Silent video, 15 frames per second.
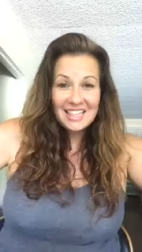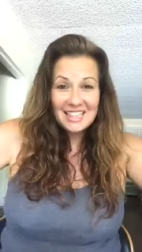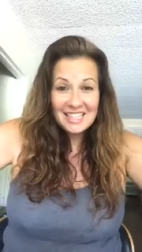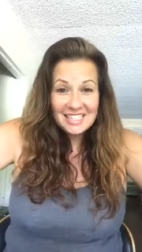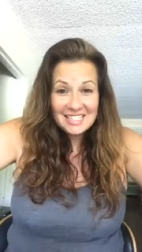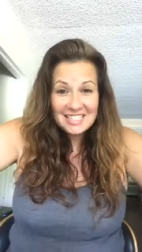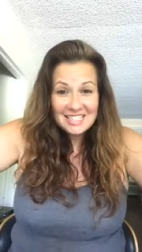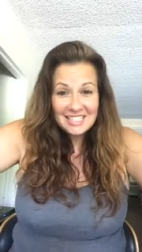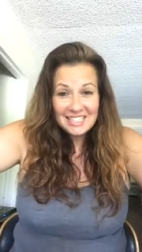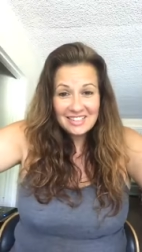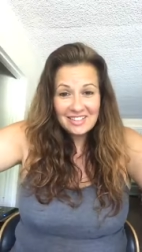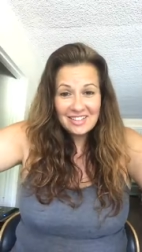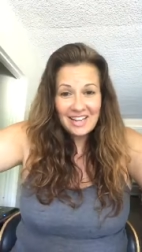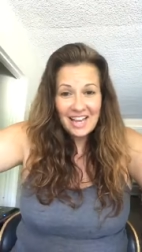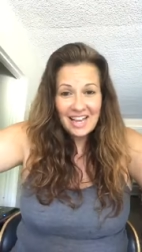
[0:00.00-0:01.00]
This
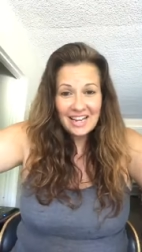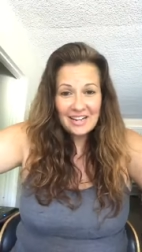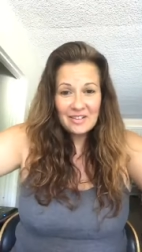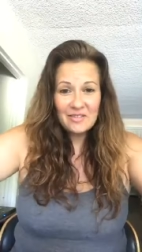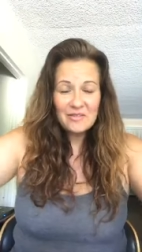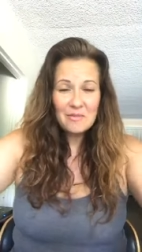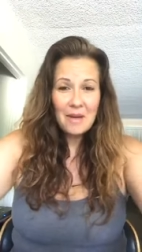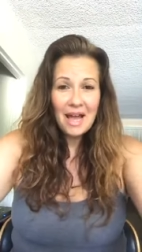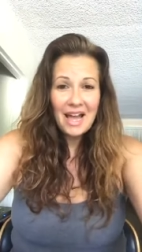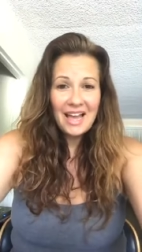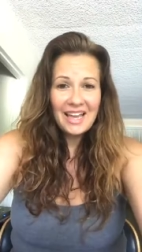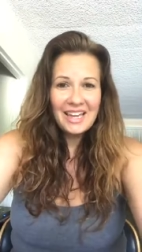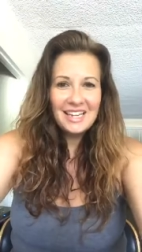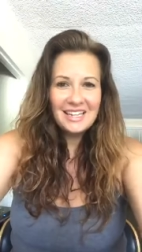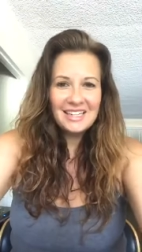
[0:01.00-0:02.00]
little light of
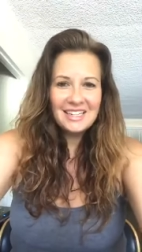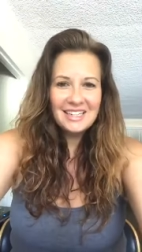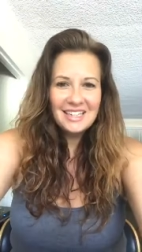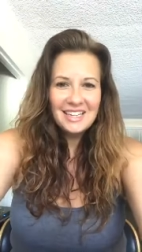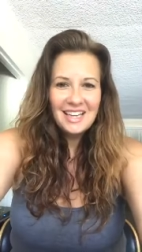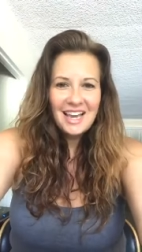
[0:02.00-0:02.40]
mine,